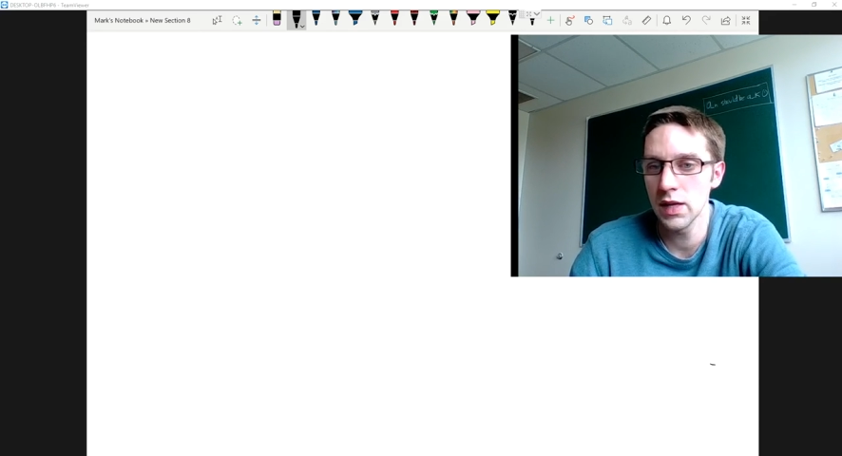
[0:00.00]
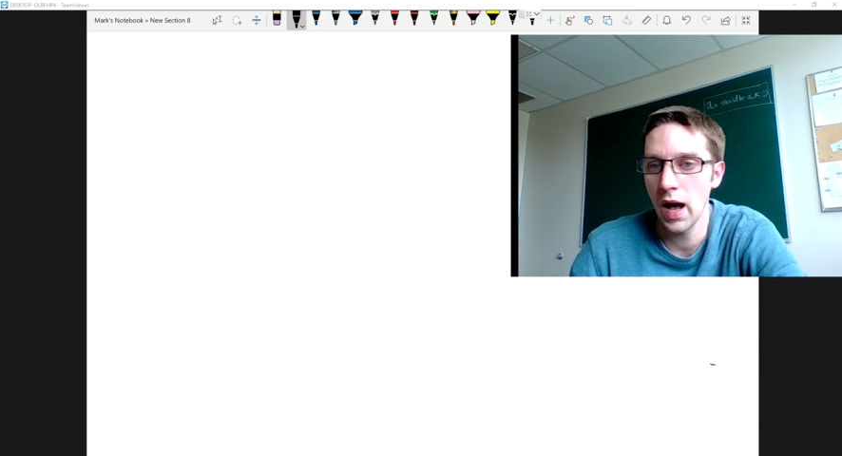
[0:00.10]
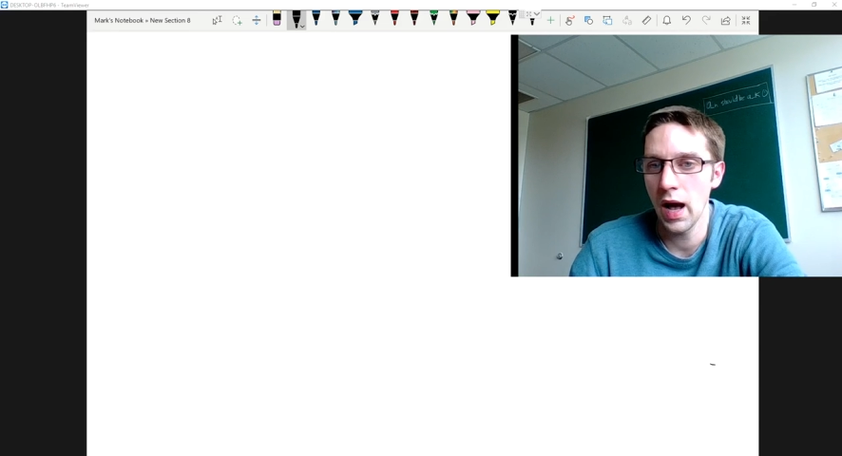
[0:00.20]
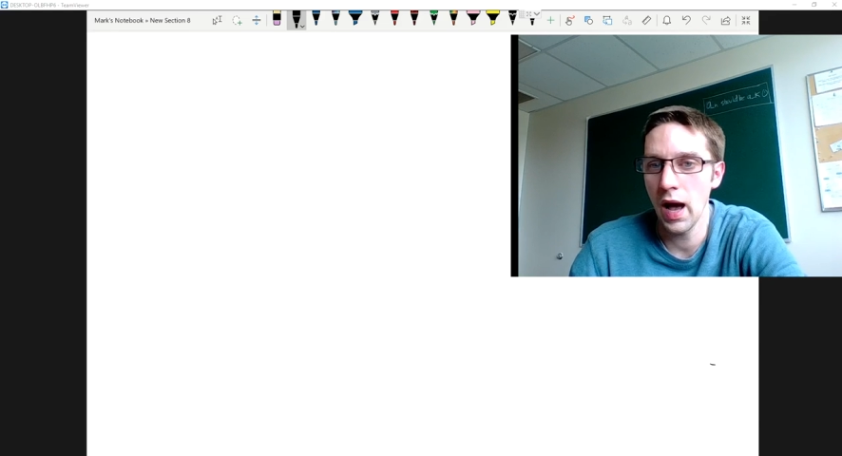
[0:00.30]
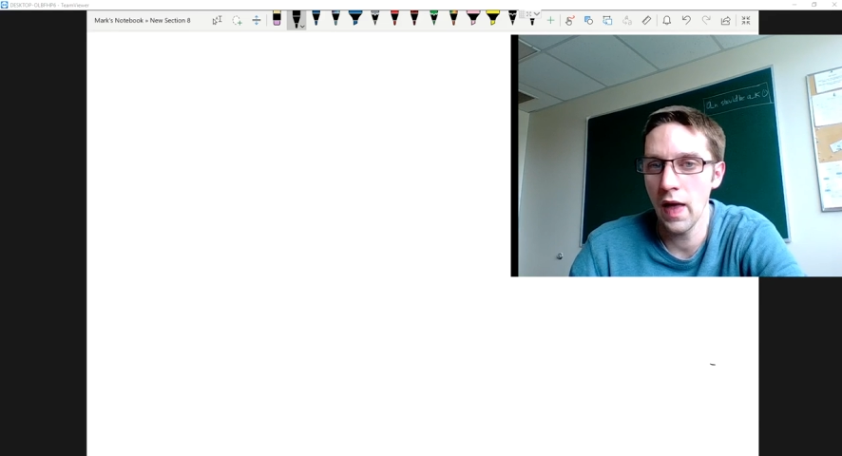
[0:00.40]

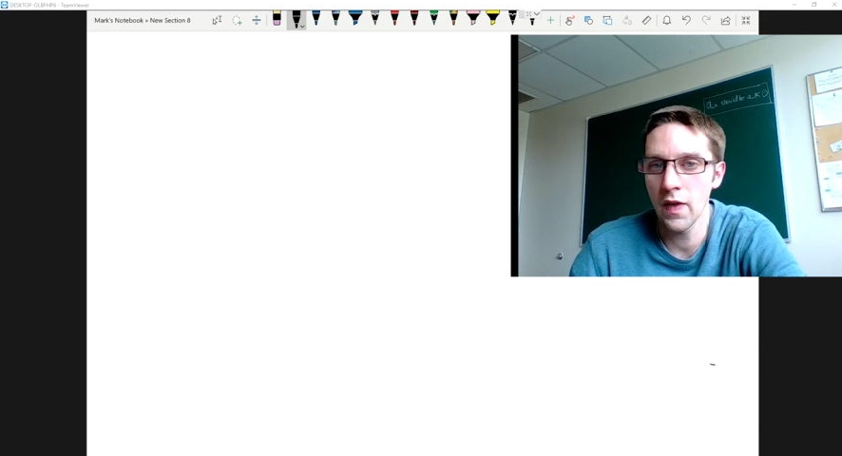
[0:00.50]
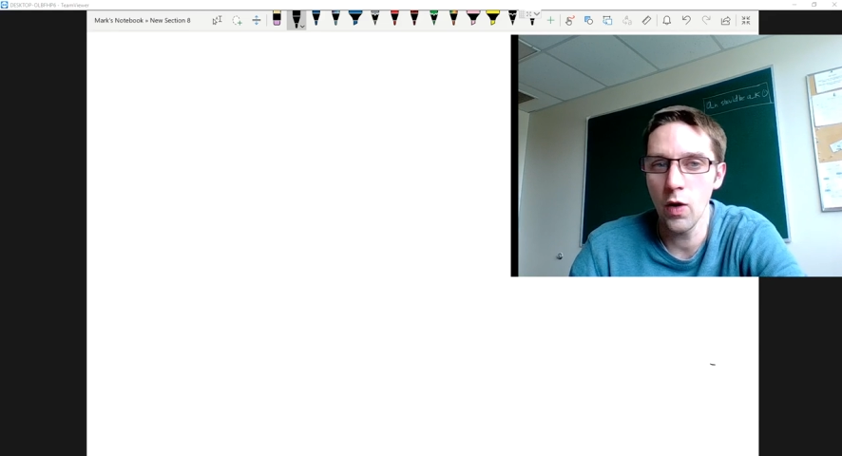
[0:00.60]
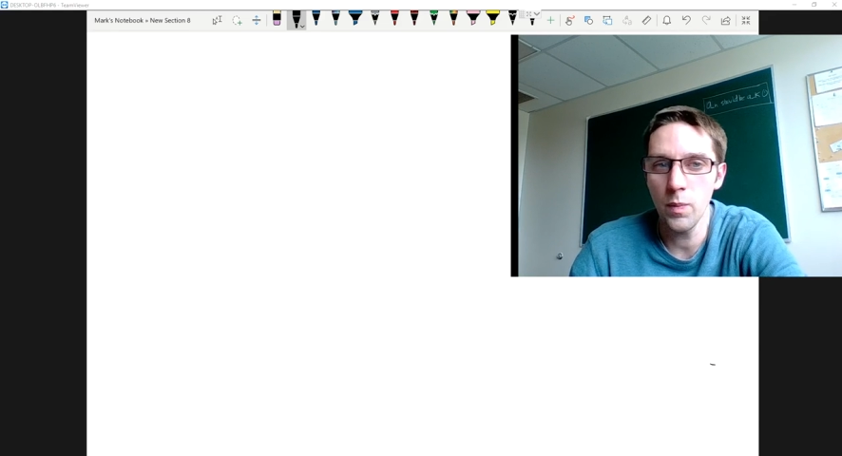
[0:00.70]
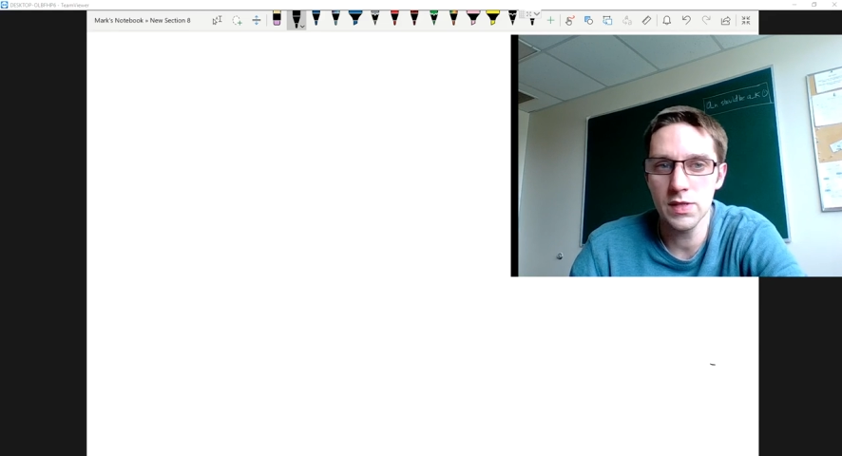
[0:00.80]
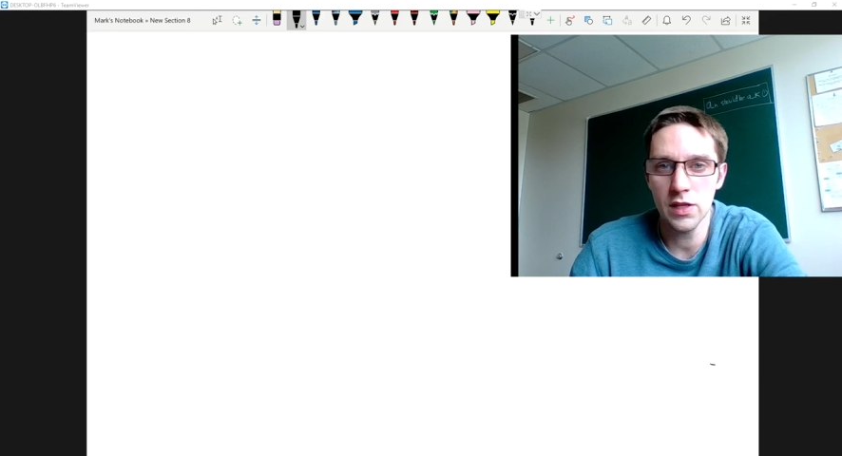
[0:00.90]
and the
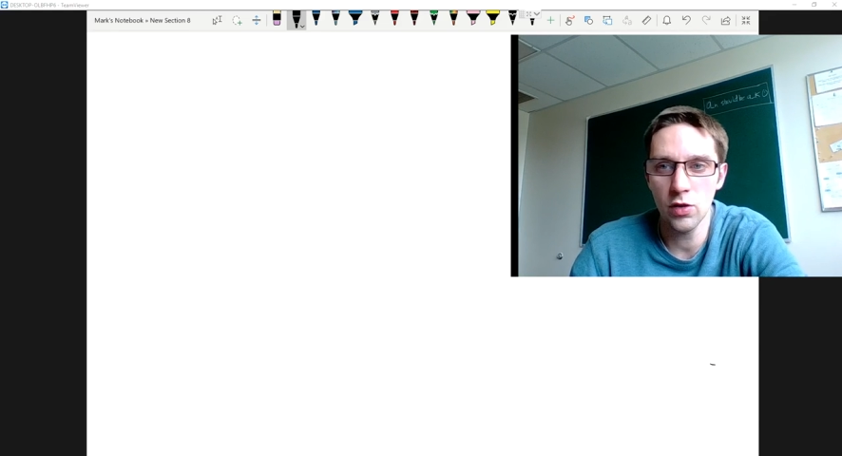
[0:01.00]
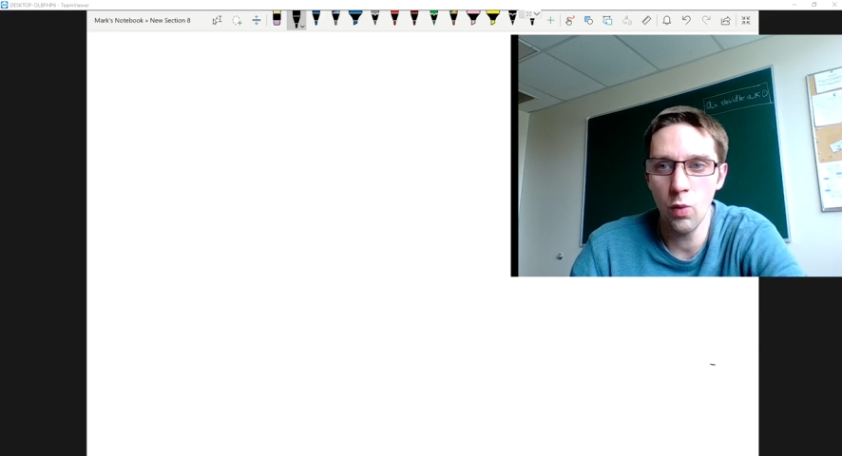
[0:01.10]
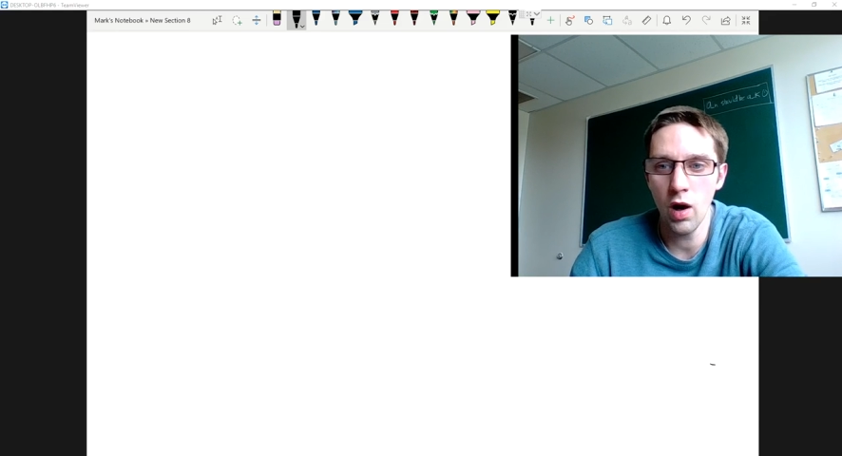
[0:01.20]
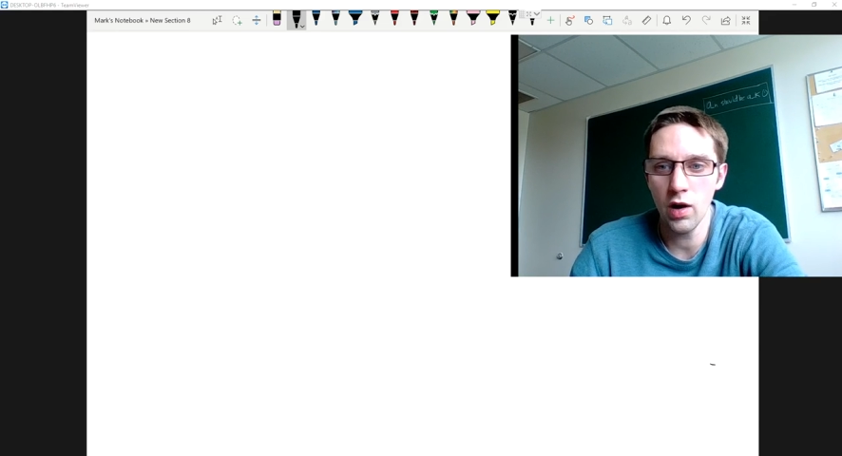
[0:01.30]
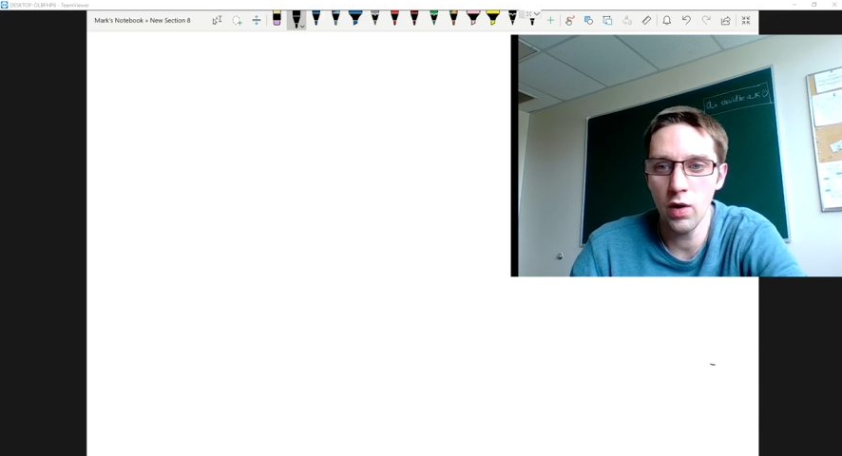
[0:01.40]
hope is that you'll
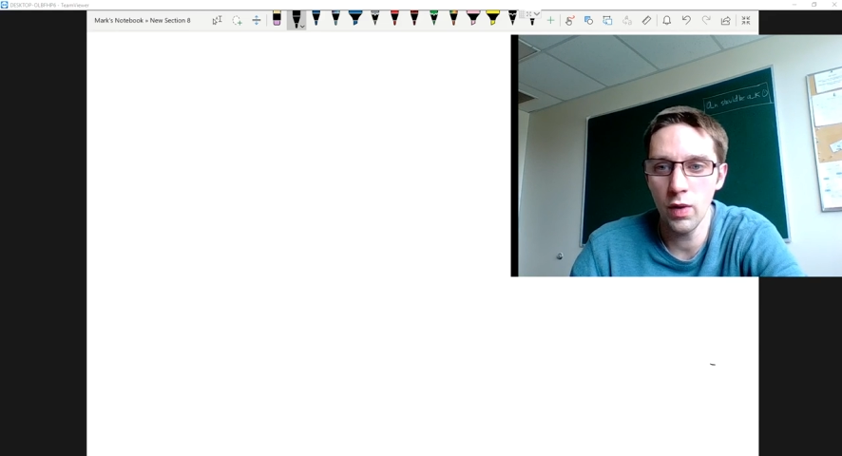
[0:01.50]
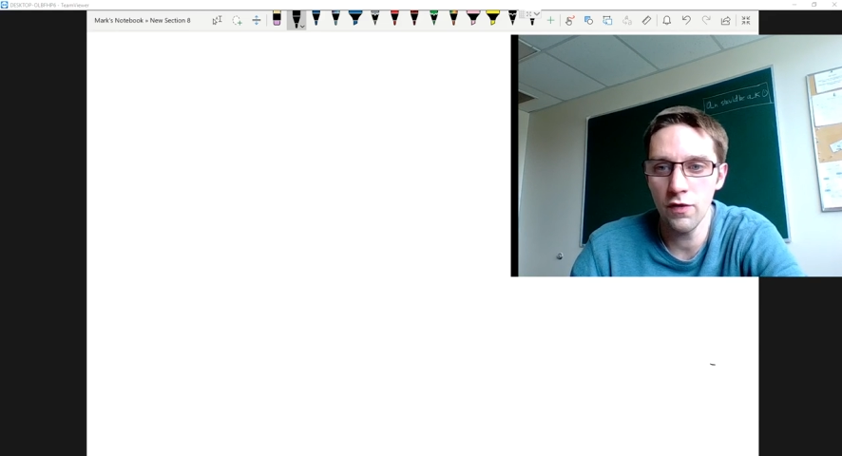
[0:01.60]
walk away